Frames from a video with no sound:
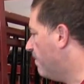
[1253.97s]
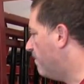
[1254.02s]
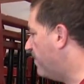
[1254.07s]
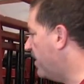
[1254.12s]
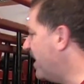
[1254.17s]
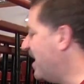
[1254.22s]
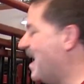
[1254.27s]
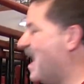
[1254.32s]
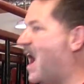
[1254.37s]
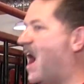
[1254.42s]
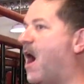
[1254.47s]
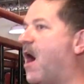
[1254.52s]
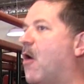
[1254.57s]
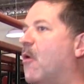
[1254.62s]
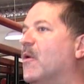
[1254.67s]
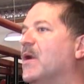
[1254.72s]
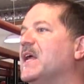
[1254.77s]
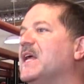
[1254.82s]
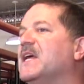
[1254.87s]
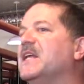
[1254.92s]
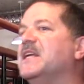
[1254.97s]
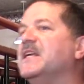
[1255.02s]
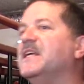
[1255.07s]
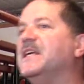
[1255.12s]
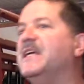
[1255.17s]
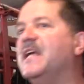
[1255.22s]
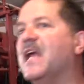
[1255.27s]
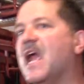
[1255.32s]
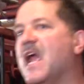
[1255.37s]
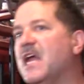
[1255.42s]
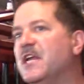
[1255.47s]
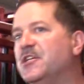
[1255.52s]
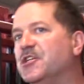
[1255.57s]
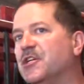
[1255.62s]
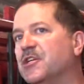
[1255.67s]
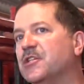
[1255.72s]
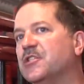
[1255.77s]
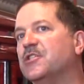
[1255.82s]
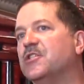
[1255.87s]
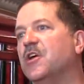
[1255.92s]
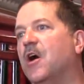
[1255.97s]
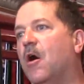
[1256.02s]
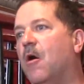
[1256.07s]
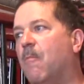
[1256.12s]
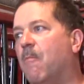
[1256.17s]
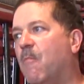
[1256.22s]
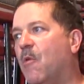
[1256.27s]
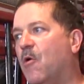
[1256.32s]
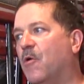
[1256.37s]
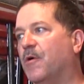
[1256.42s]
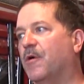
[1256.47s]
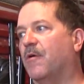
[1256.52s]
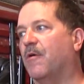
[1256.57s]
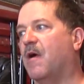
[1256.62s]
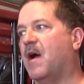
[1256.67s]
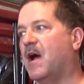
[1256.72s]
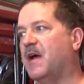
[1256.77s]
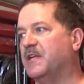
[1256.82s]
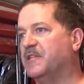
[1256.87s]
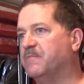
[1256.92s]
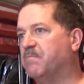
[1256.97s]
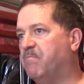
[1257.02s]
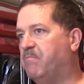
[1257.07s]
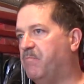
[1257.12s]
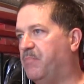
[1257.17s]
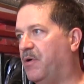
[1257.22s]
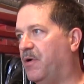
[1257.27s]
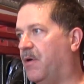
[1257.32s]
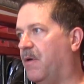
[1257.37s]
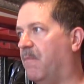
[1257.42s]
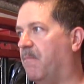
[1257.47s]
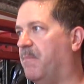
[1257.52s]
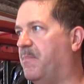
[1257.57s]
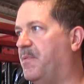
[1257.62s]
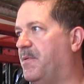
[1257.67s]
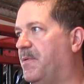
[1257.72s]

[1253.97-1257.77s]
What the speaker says: but now engages a motorized pump.